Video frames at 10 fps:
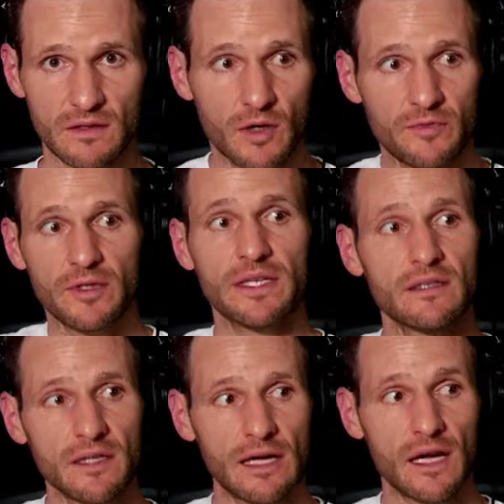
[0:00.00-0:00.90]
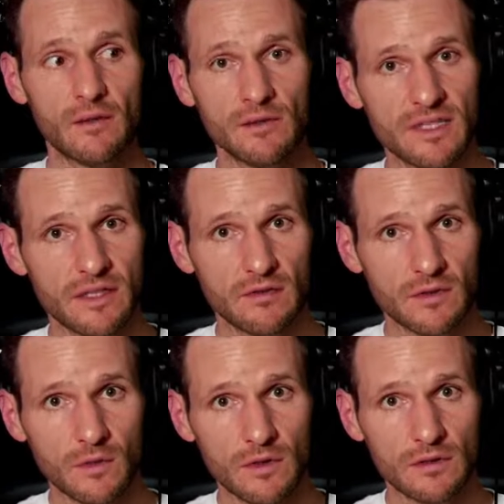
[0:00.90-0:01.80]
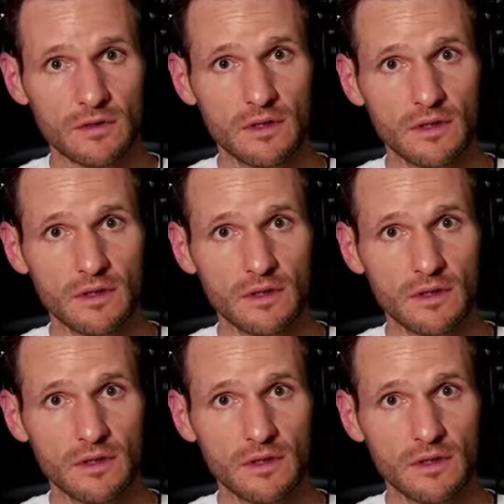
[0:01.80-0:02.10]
Hopefully AI won't take over the world